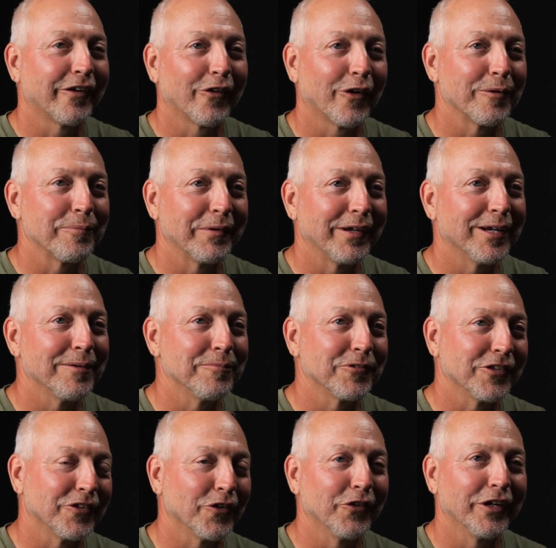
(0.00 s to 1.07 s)
RPMs
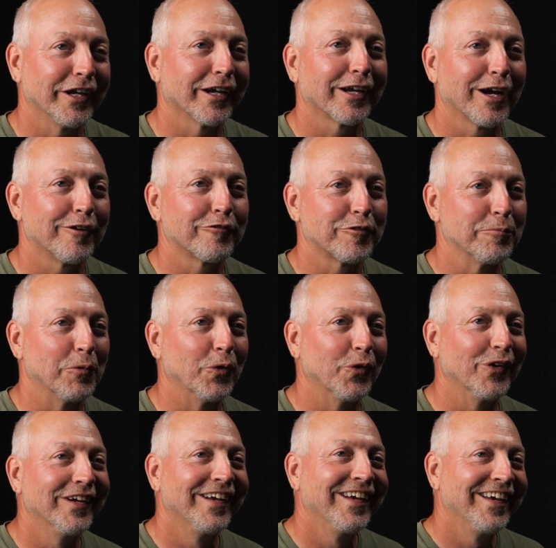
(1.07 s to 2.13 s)
until you get
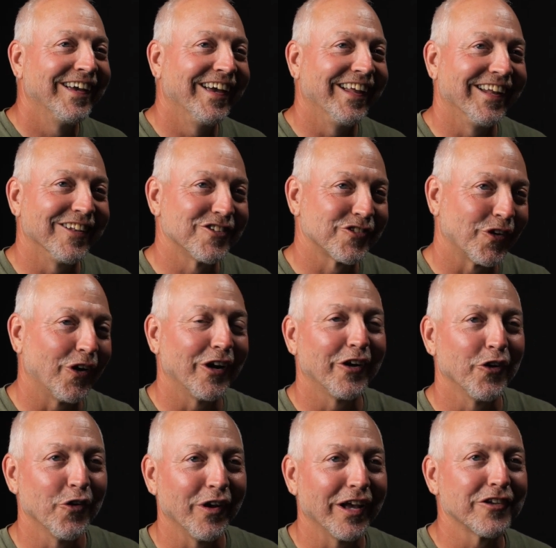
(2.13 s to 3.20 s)
comfortable, and then start
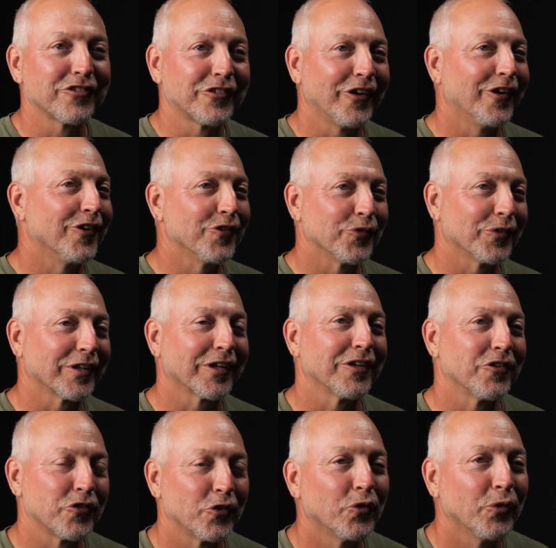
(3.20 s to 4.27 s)
doing S-turns with the
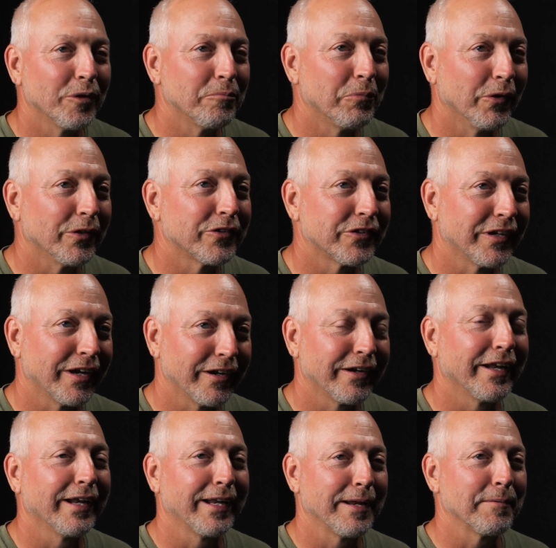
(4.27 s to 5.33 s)
control inputs, the
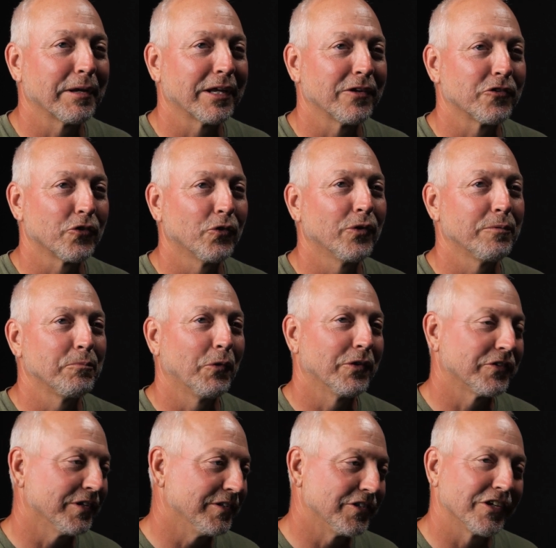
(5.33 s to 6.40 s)
aerodynamic control
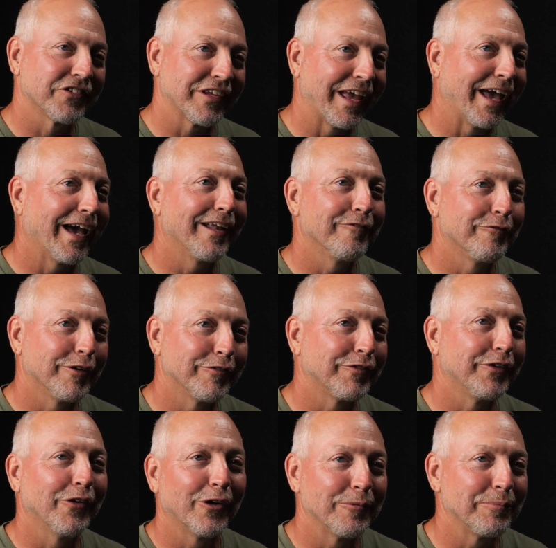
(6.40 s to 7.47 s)
inputs, and just add
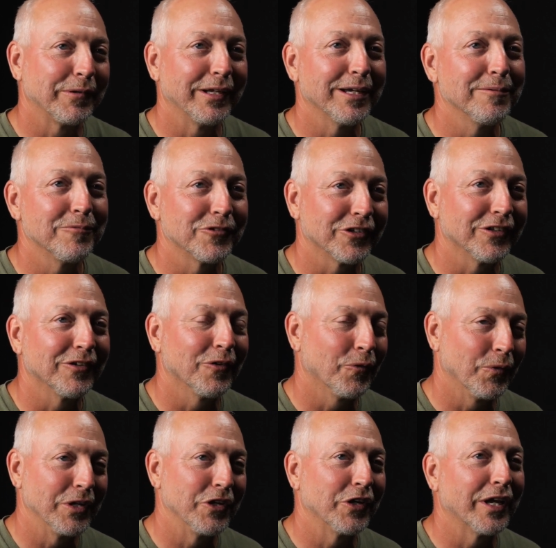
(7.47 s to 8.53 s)
50 RPMs
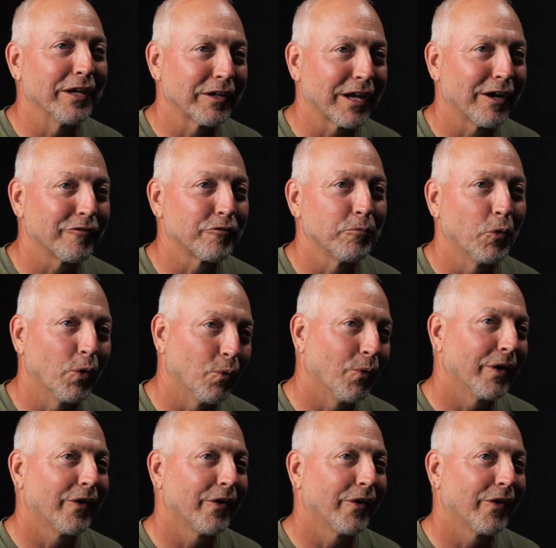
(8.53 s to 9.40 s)
when you get comfortable at 1